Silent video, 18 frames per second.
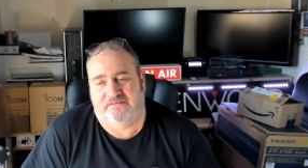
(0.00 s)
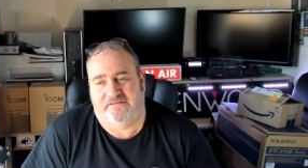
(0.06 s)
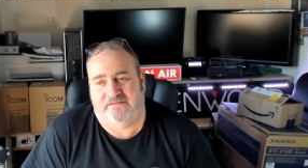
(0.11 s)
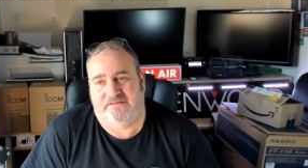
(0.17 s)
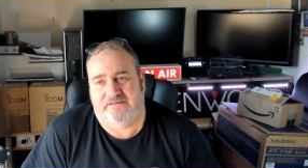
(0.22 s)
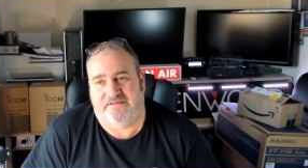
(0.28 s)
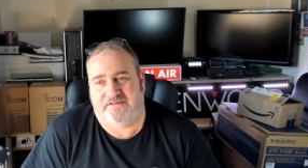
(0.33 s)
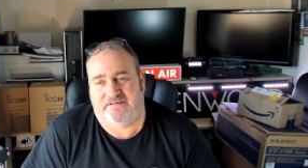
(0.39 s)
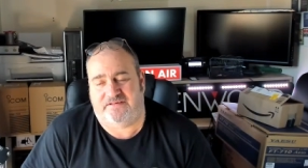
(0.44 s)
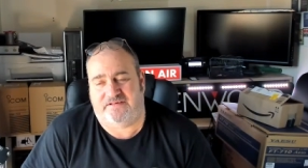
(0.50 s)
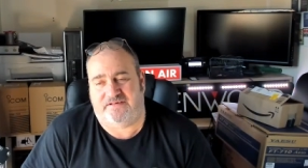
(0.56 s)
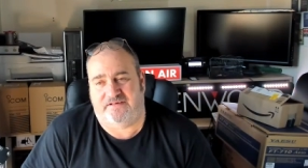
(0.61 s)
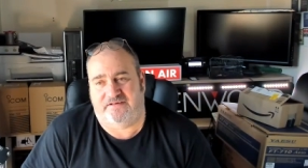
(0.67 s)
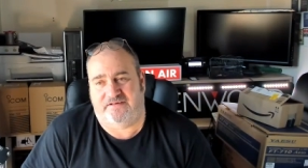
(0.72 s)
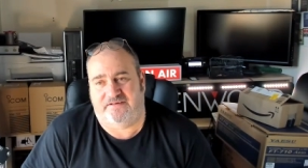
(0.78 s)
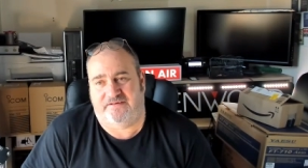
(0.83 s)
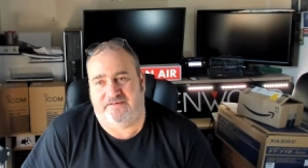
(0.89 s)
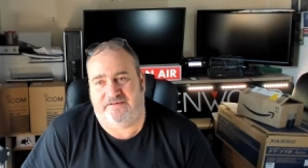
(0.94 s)
It,
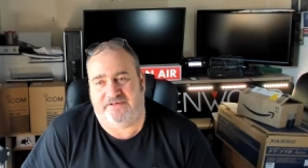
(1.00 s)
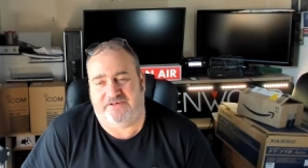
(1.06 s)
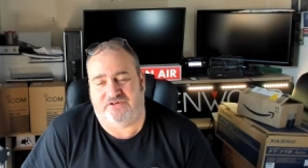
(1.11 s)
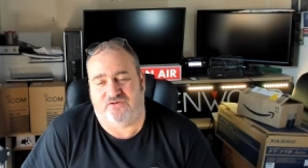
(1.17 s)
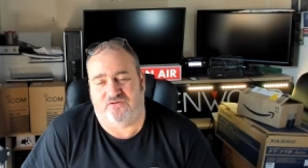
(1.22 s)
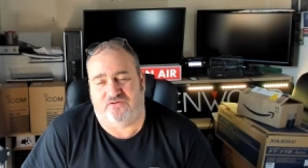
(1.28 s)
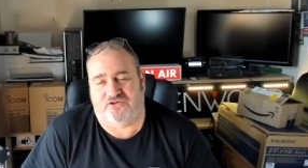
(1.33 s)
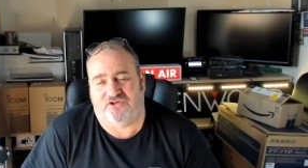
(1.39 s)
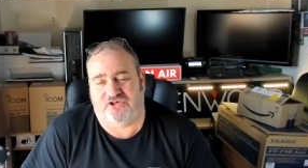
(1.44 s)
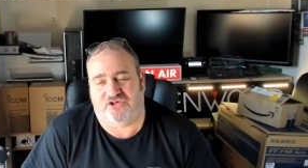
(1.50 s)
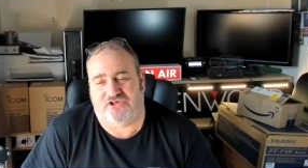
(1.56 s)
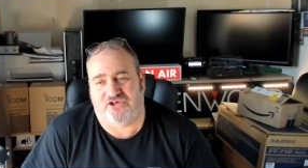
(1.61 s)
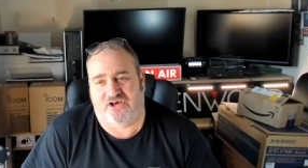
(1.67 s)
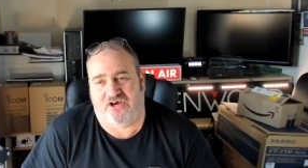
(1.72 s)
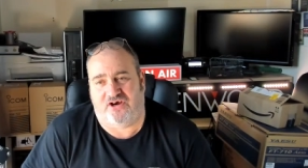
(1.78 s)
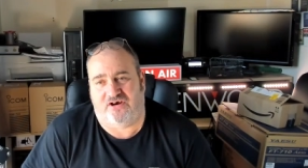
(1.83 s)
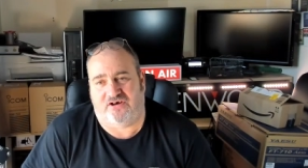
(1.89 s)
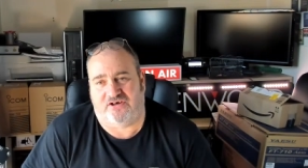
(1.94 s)
uh, it's good to
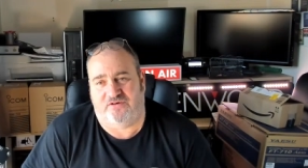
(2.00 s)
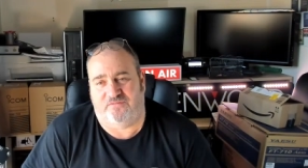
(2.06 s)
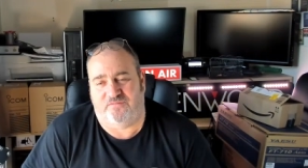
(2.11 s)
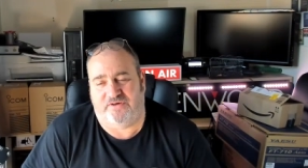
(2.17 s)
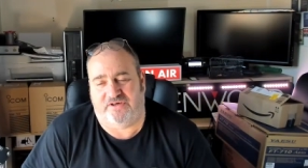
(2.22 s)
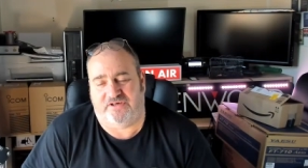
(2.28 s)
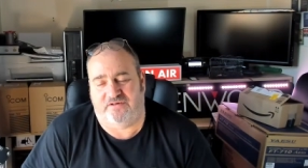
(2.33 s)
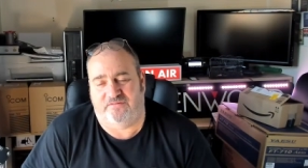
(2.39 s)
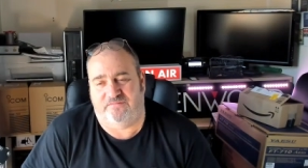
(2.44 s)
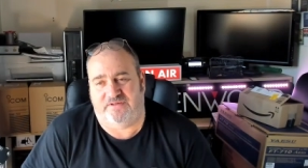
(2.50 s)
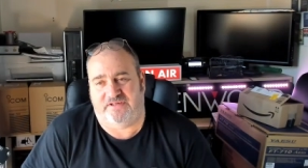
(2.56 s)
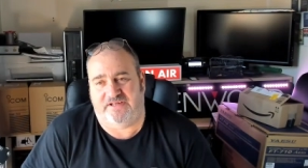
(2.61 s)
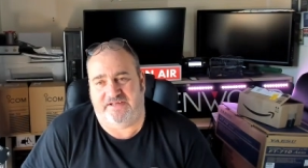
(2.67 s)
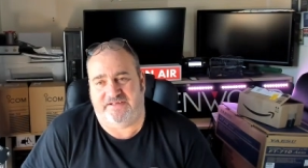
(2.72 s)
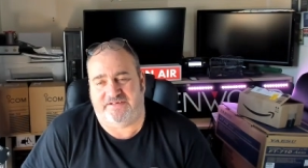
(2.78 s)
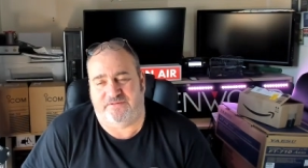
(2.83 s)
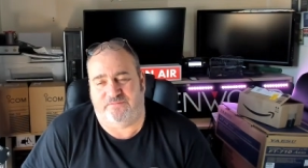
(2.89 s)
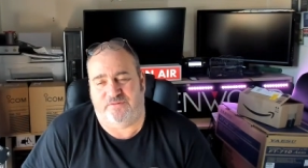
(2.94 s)
talk and we can be
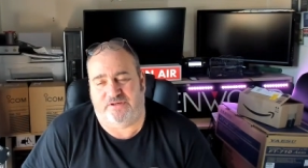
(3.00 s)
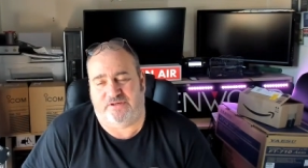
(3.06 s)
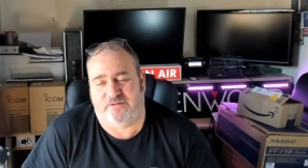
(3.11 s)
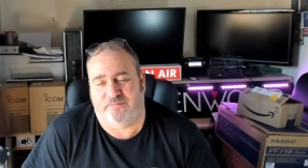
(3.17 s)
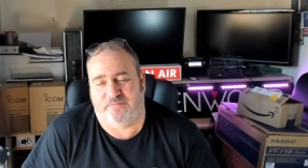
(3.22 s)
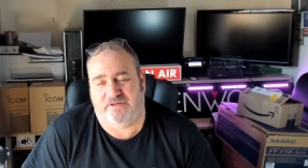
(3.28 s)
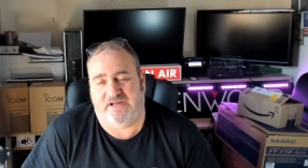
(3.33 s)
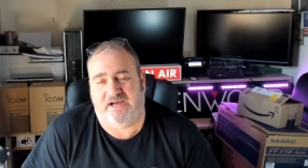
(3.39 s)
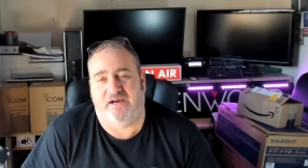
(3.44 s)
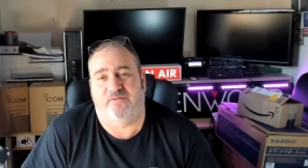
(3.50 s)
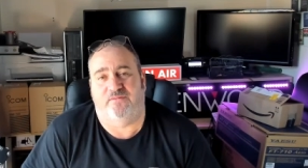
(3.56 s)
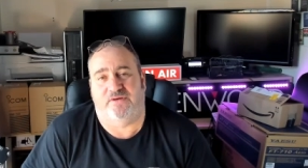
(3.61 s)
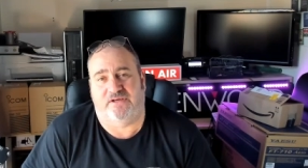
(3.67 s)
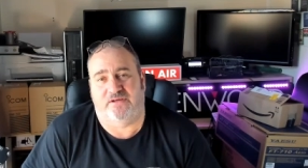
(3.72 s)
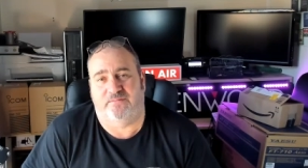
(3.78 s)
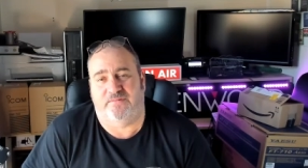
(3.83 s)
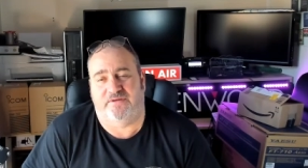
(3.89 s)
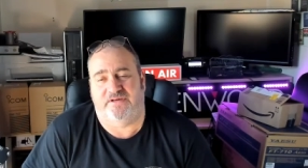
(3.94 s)
this and we can be that and
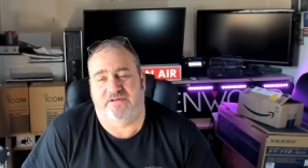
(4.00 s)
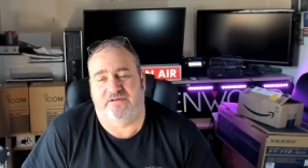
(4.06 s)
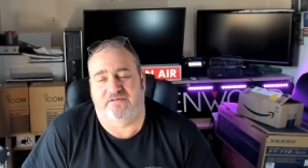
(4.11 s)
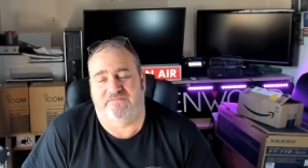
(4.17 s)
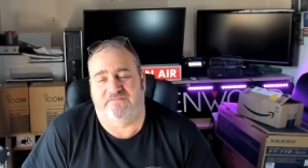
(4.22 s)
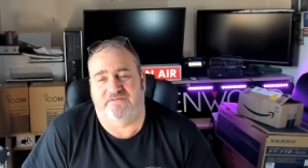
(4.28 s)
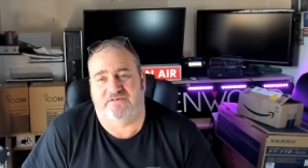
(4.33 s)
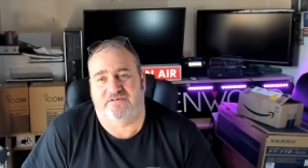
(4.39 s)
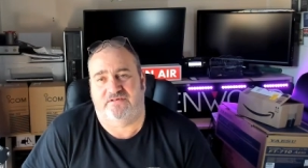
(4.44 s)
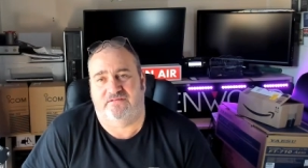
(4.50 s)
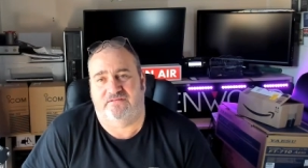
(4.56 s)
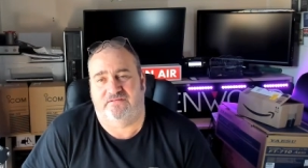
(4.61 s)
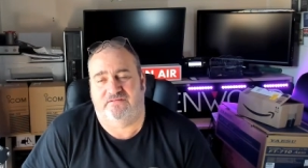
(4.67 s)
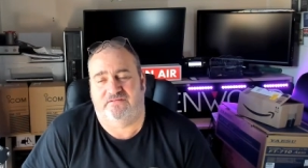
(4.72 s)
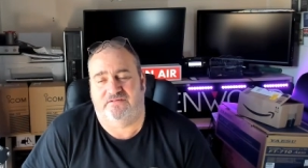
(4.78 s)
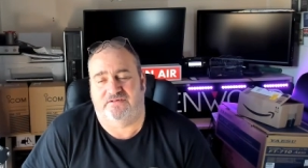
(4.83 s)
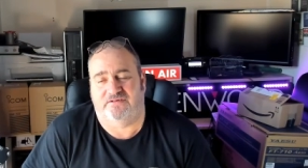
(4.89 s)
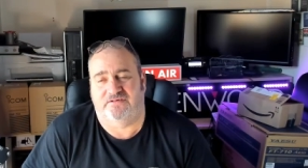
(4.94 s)
we can be the others.
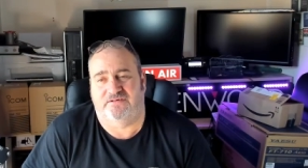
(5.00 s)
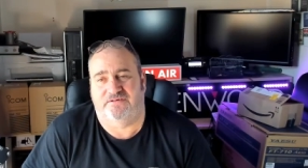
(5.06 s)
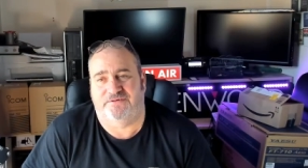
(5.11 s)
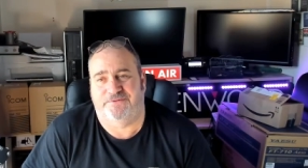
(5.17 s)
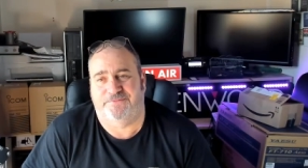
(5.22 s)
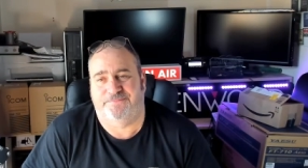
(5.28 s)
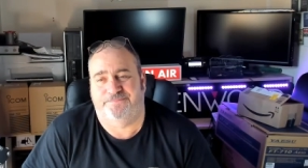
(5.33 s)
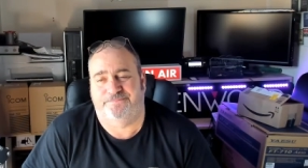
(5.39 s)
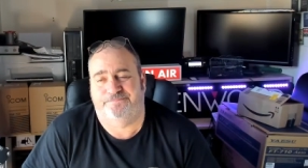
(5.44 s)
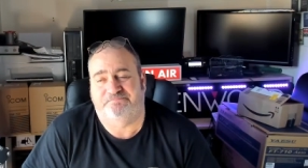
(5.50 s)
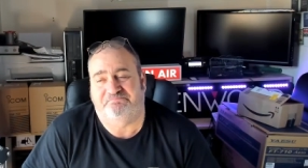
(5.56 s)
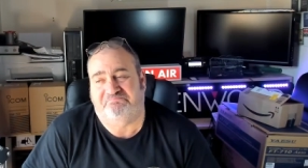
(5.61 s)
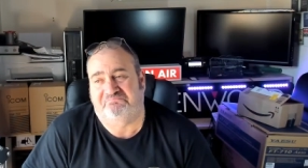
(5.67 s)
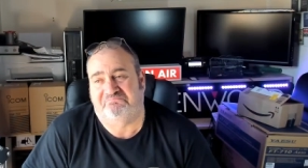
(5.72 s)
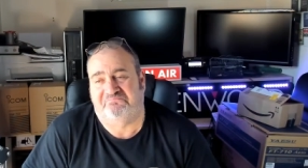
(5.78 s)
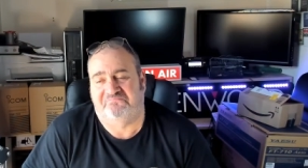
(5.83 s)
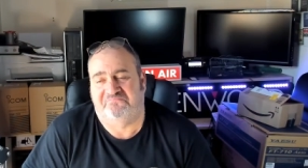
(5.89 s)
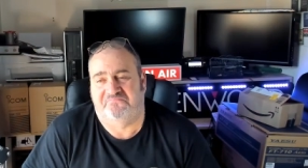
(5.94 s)
So,
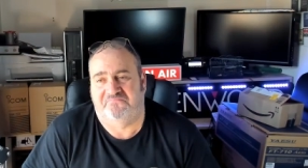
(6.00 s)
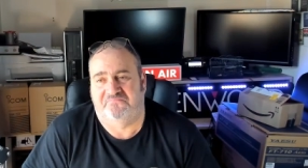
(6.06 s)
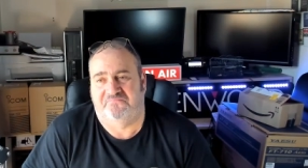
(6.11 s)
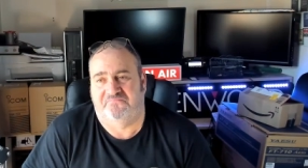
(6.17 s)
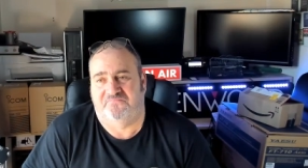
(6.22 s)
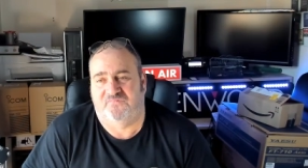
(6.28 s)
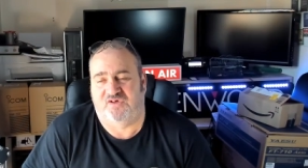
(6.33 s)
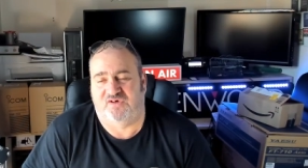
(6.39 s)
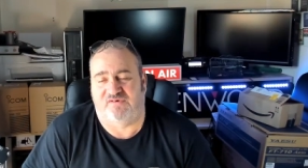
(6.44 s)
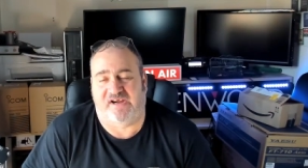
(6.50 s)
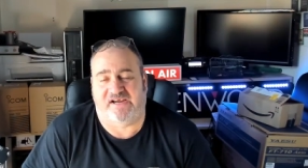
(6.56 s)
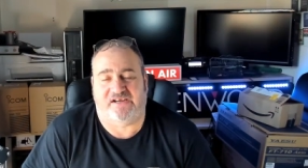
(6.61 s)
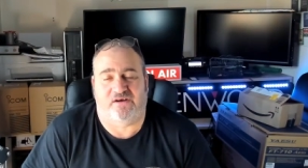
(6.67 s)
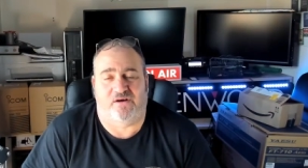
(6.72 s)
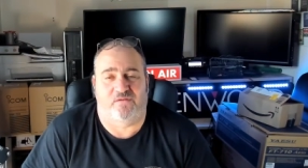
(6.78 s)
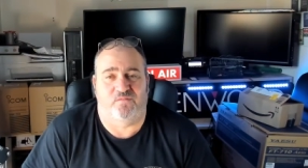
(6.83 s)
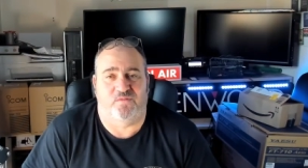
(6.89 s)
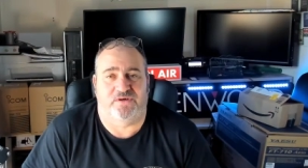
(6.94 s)

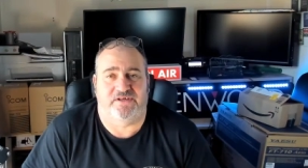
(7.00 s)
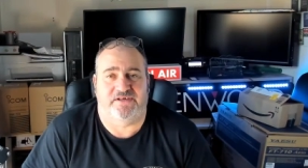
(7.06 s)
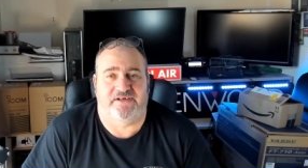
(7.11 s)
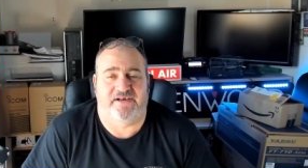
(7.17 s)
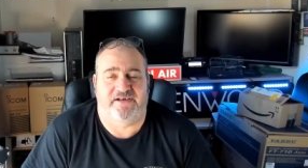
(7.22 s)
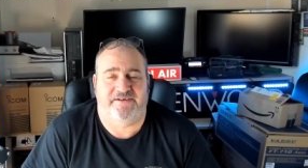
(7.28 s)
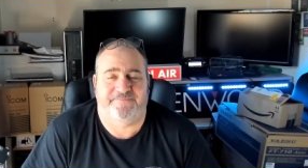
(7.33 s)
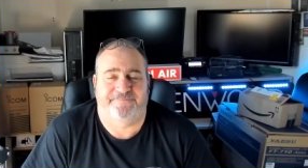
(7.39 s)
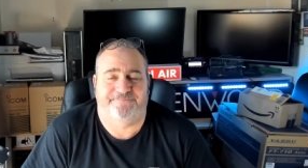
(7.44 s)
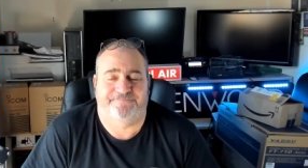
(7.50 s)
crack on with it, eh?